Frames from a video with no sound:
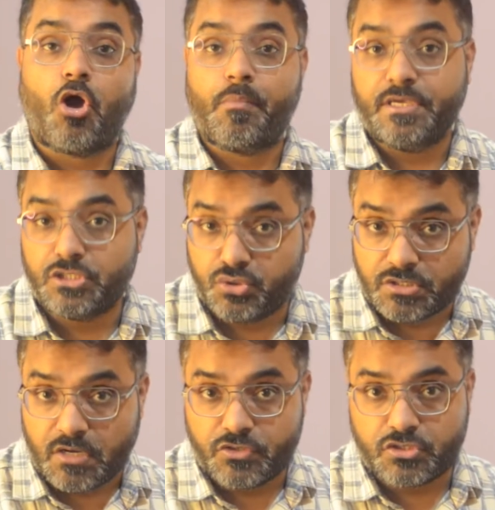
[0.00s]
top issues
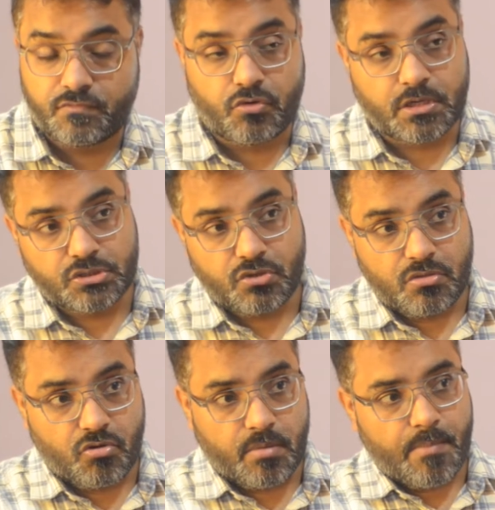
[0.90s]
that we should focus. So
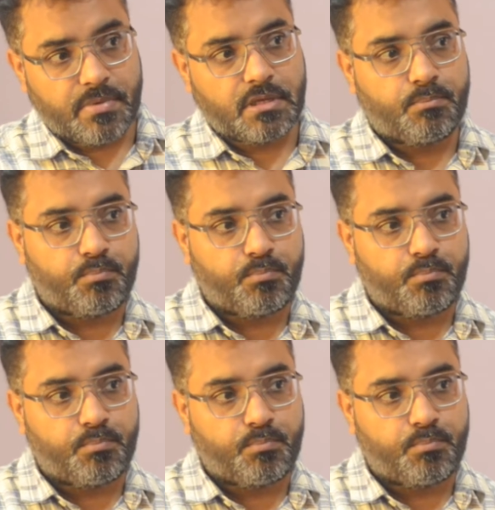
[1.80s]
remember that